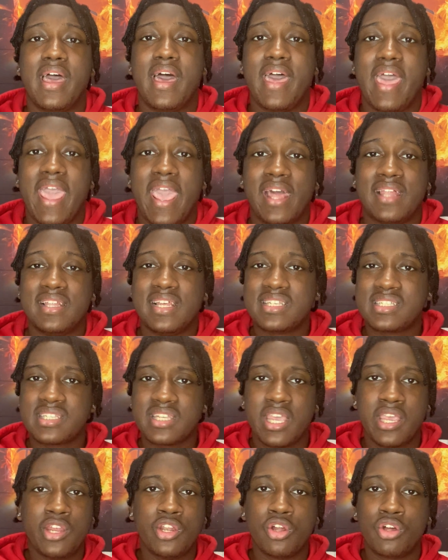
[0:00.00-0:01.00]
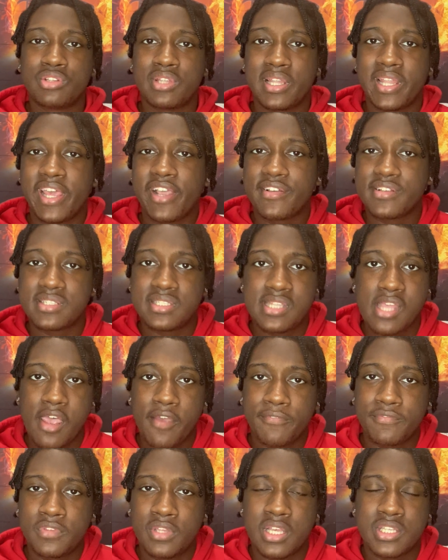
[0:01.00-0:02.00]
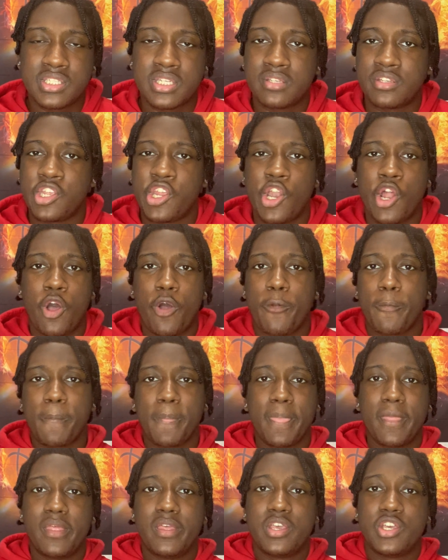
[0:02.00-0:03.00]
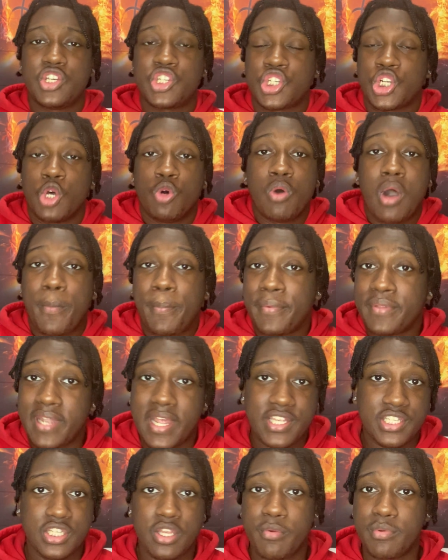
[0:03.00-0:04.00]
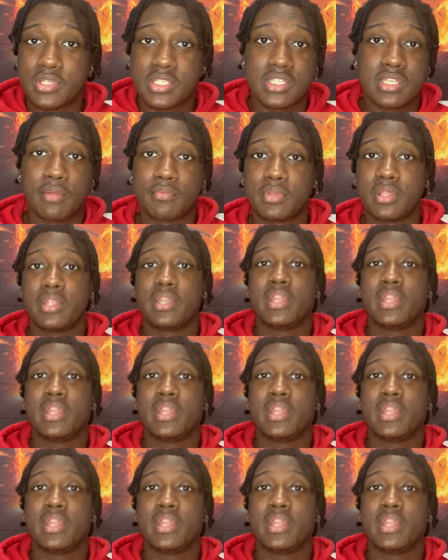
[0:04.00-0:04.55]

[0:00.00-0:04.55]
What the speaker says: And let's say, you know, the Lakers' depth doesn't, you know, show up in that series or something.